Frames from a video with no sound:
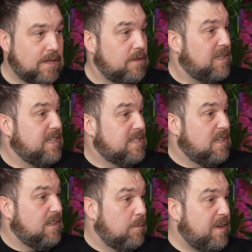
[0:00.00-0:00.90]
they're releasing
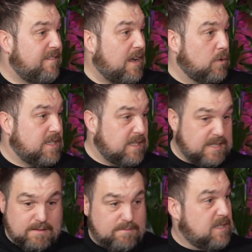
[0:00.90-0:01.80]
a little bit of equity
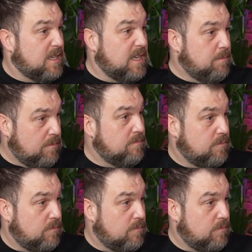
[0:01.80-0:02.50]
to keep them.